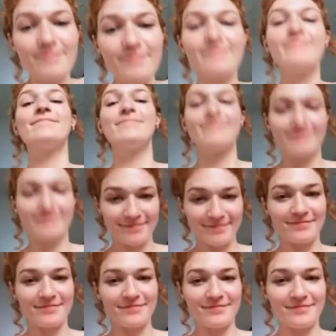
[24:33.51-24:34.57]

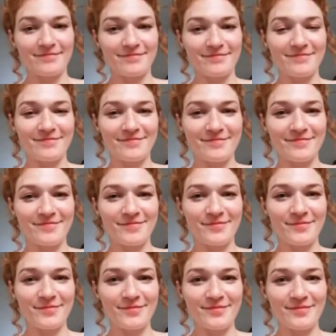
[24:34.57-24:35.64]

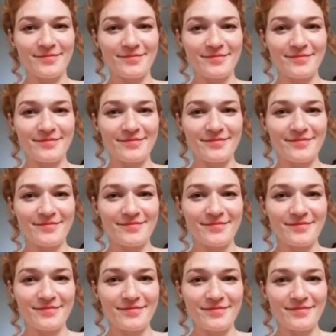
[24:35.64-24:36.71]

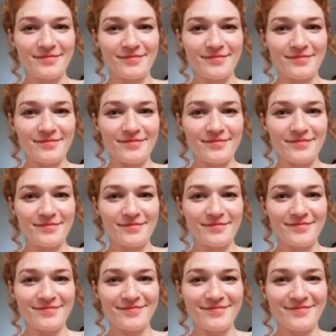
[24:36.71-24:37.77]

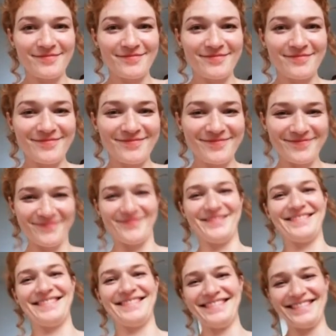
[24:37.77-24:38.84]

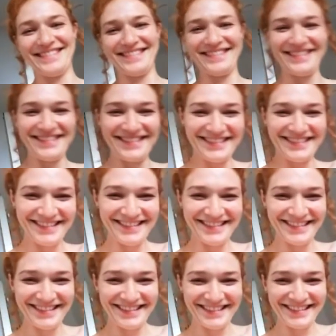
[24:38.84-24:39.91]

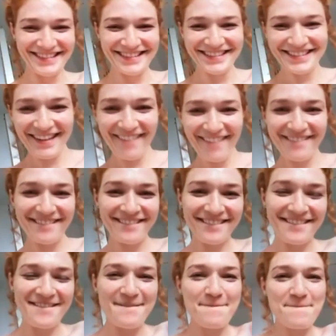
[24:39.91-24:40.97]

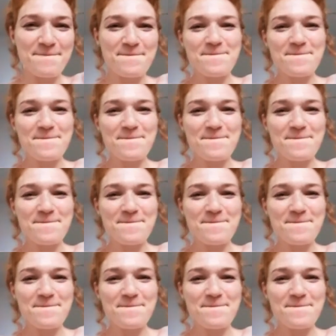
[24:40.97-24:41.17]
The person shown says nothing.